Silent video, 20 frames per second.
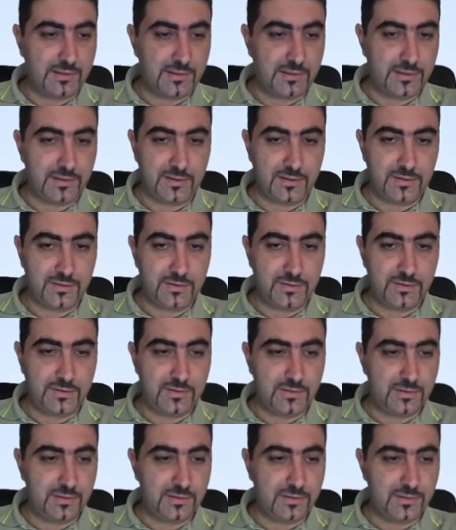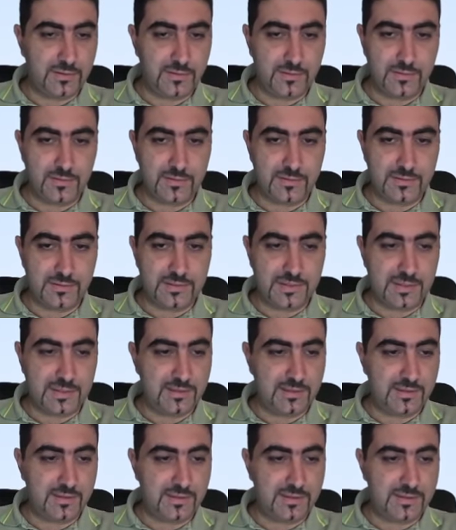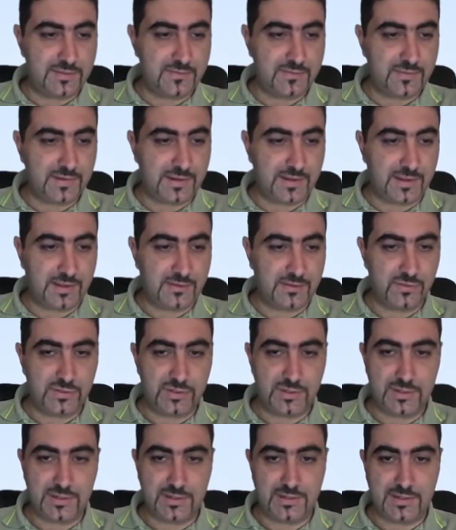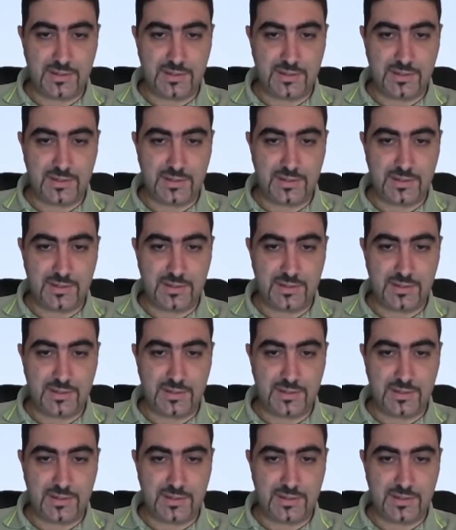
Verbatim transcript: you could take this flange and